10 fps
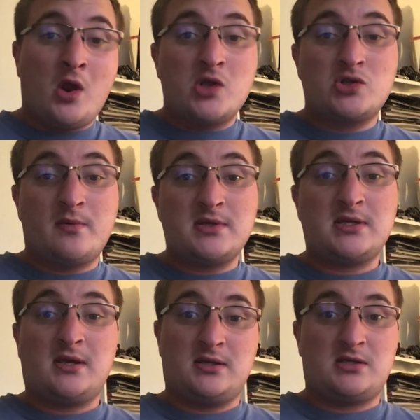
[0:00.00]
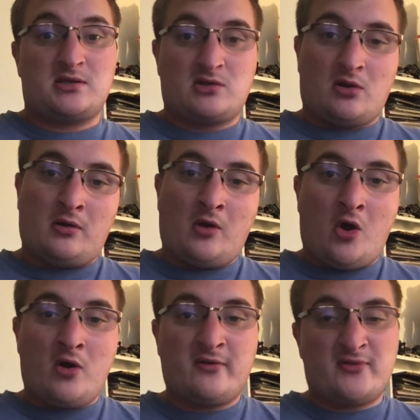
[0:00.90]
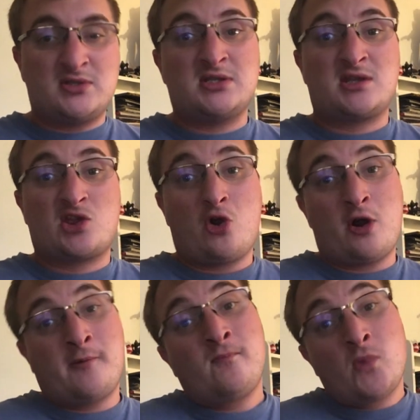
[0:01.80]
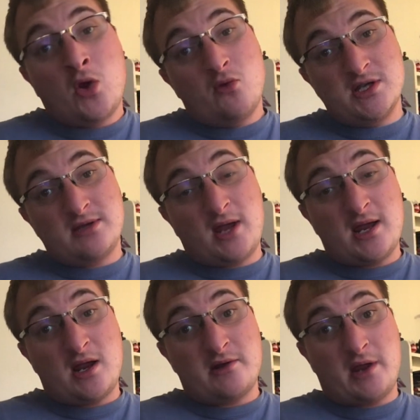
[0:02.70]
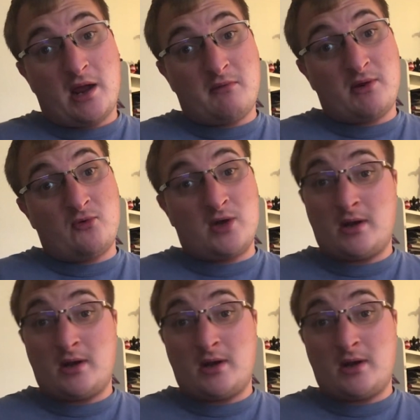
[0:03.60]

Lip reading: So basically, it's the Hulk versus Thor. Recently, I had an anime movie.